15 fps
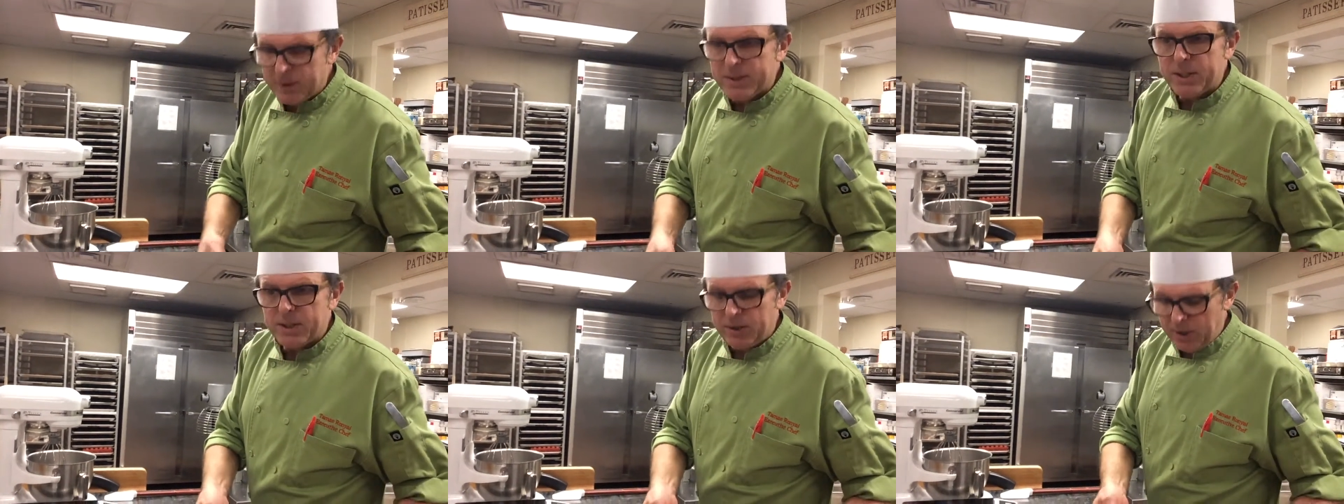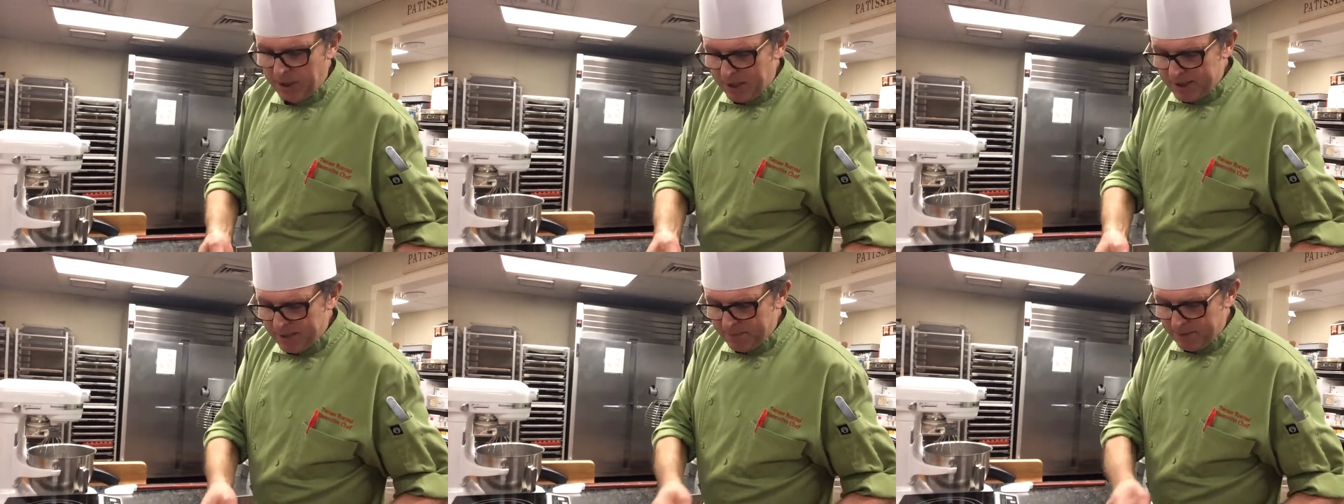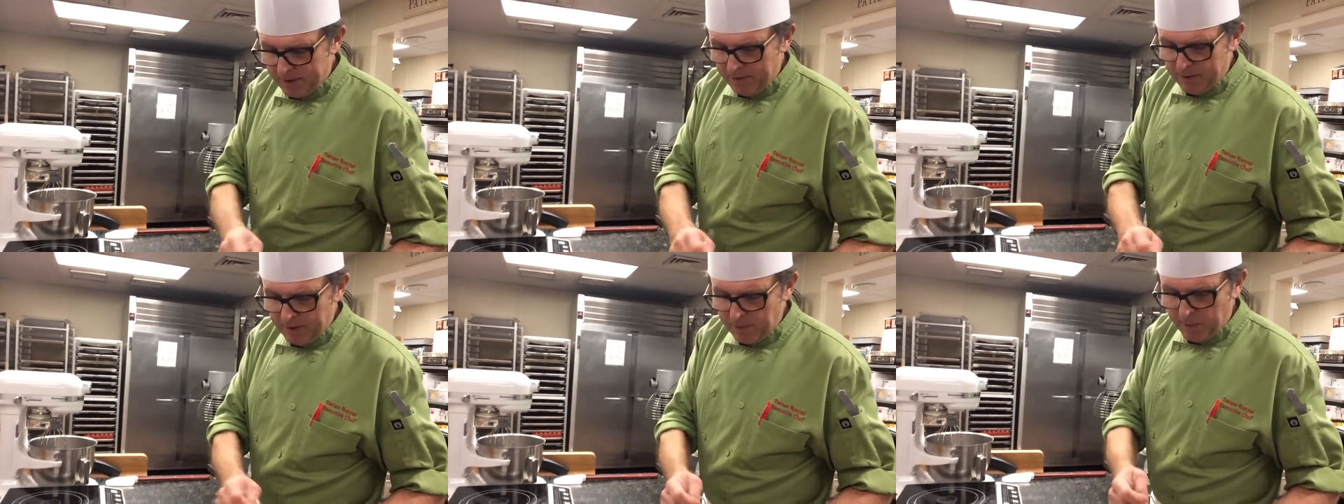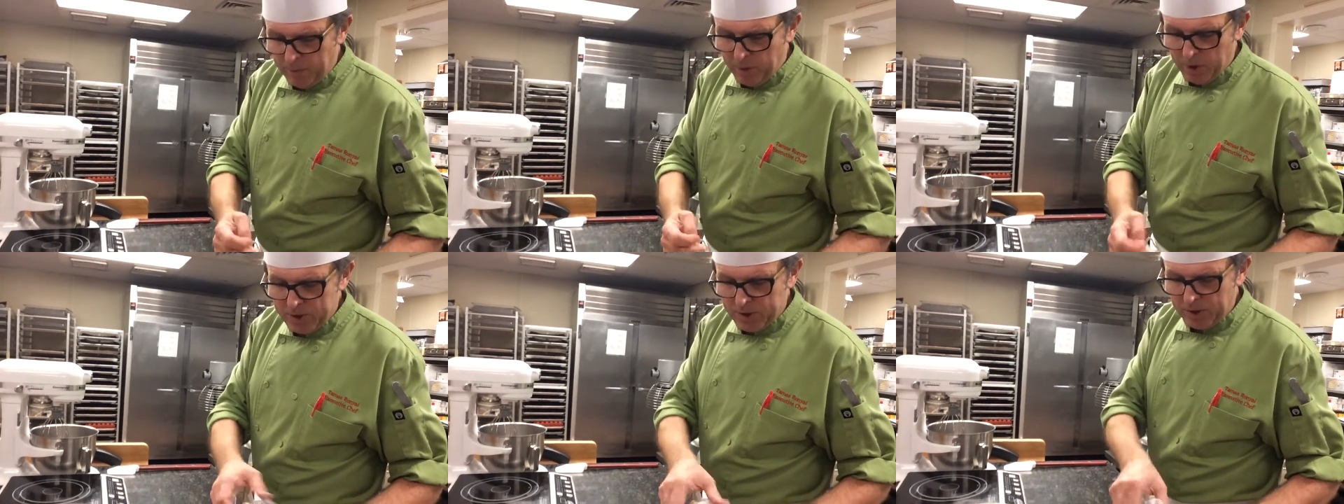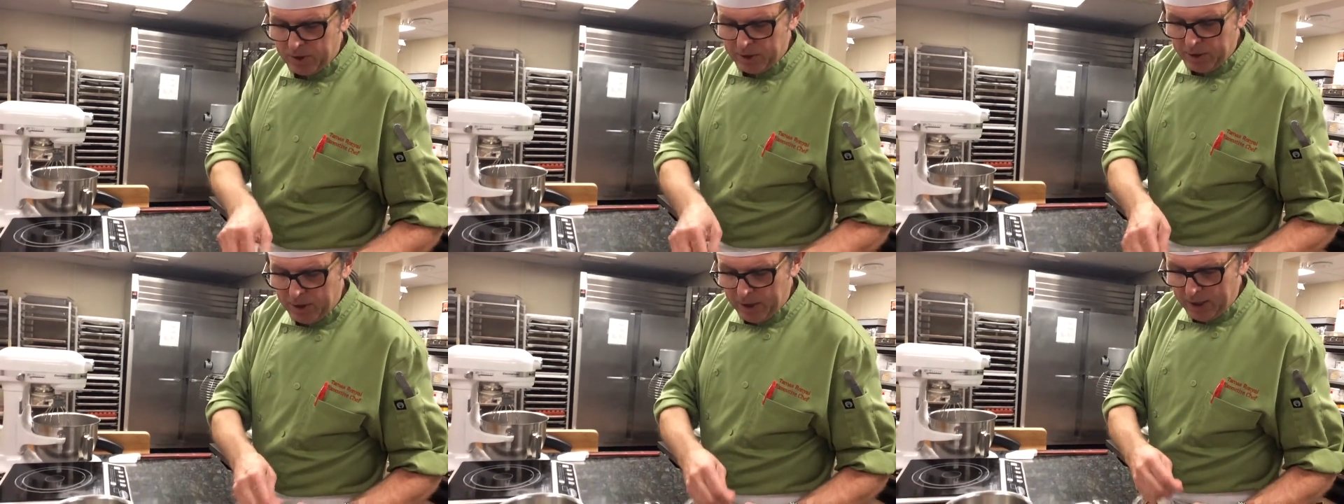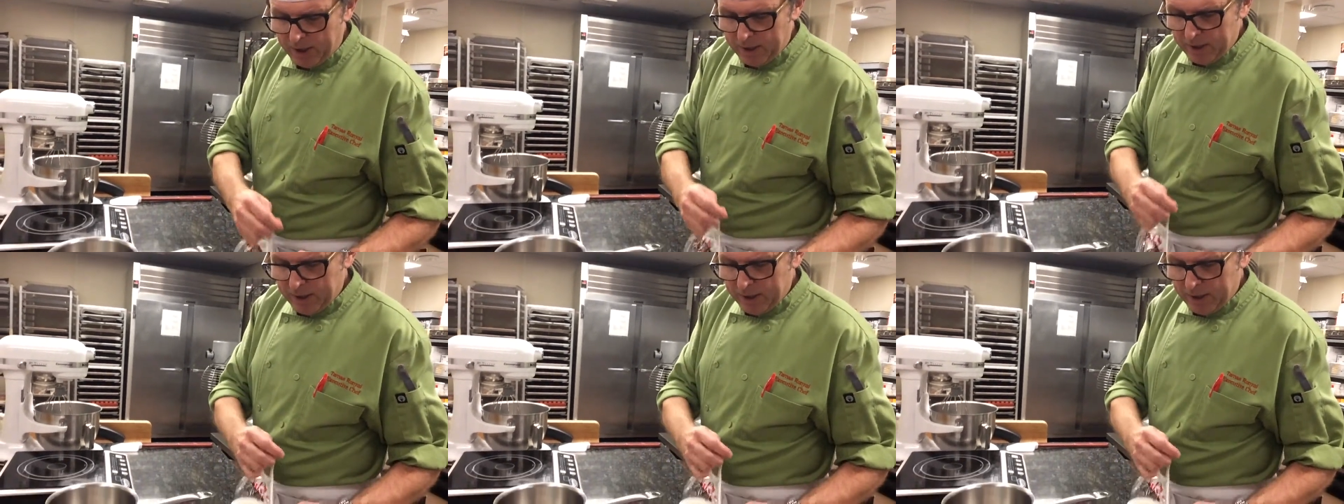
see the recipe will be posted on the